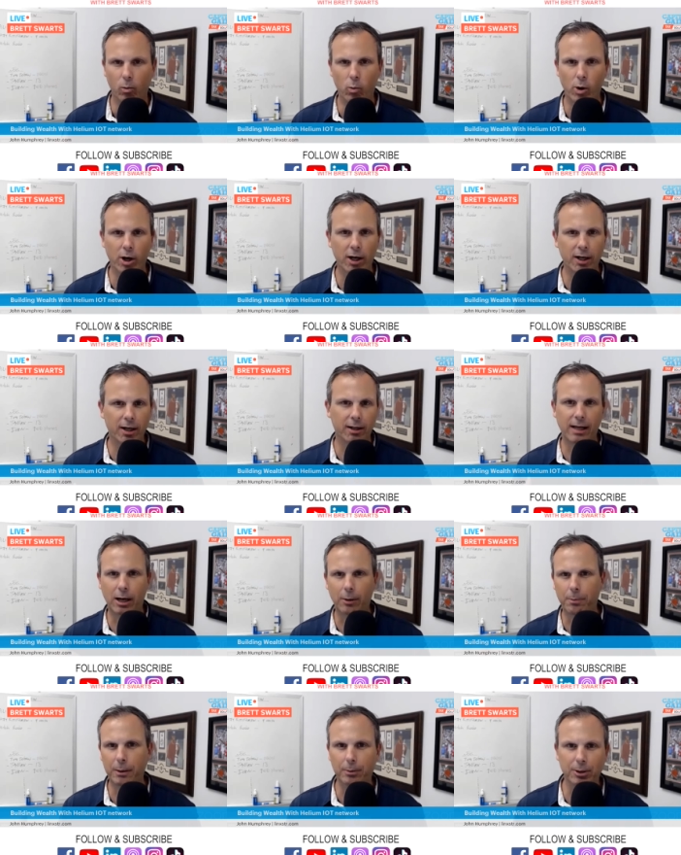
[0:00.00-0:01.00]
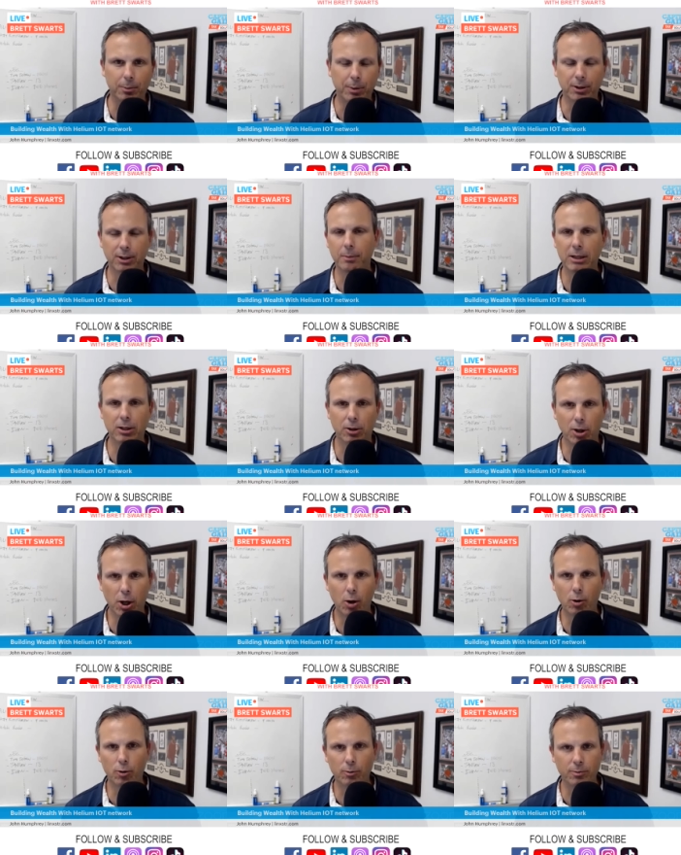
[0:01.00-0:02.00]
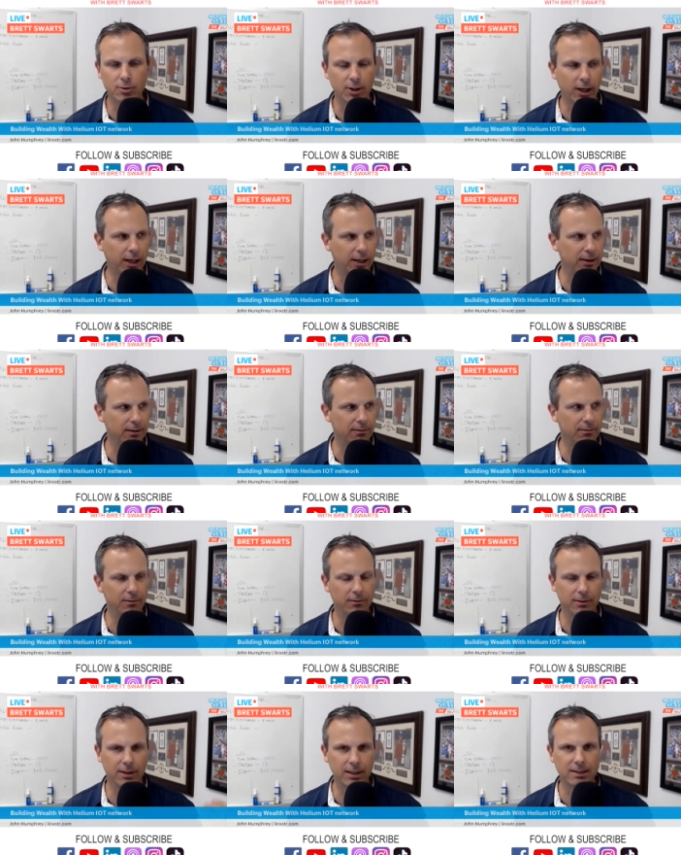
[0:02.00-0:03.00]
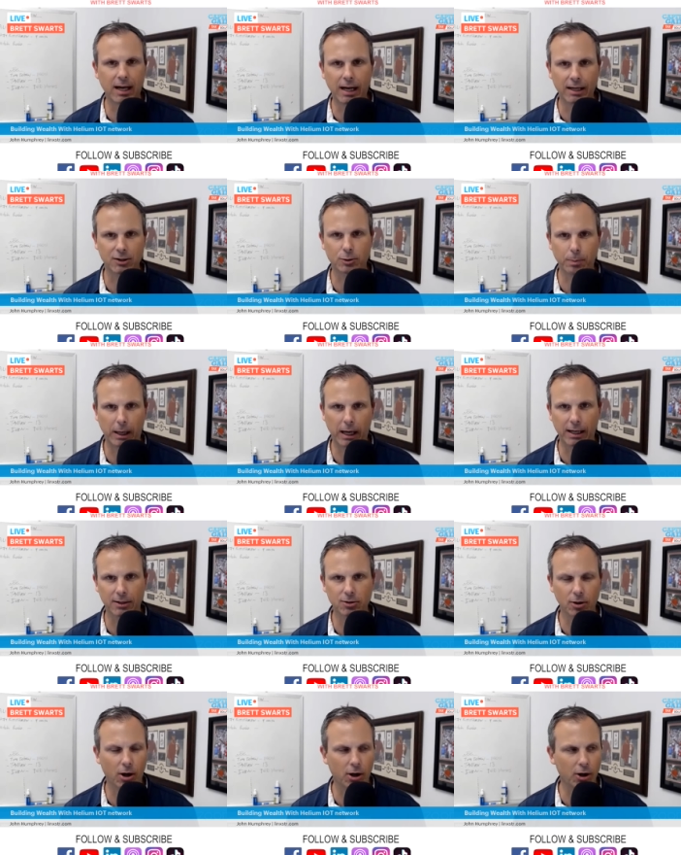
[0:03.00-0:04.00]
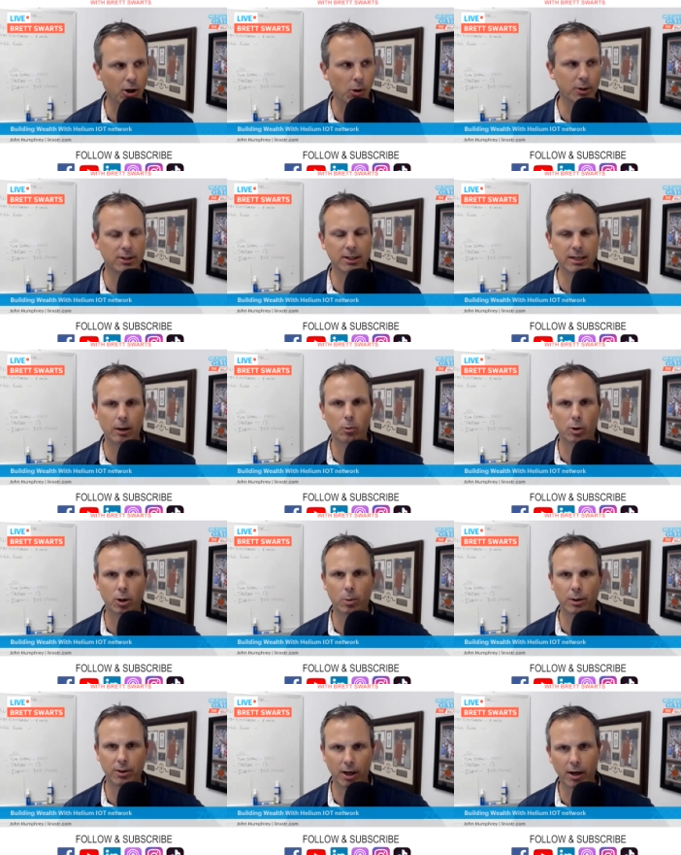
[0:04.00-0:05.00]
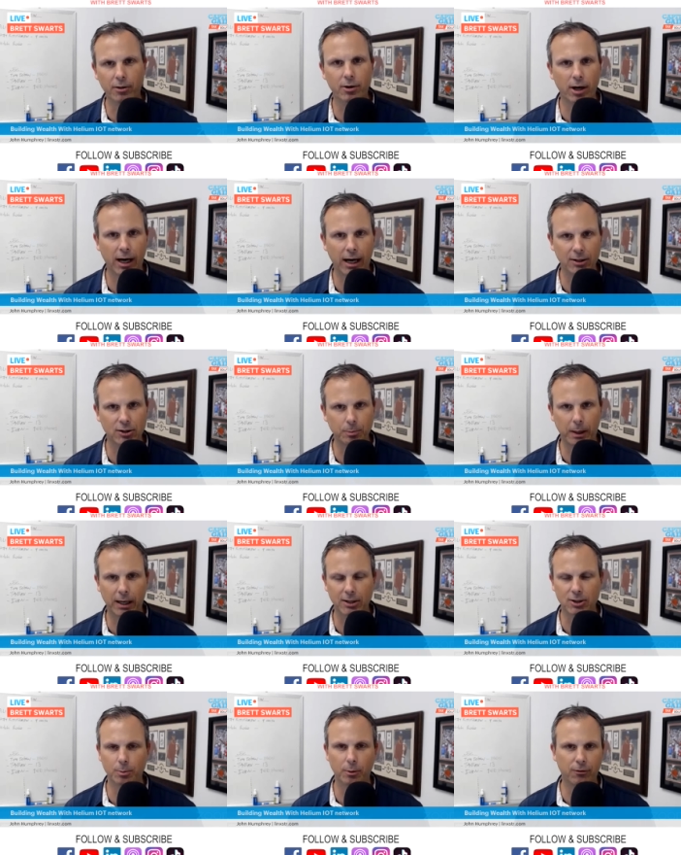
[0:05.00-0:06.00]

We're going to allow people to put them in their homes, and these hotspots are going to network with other hotspots.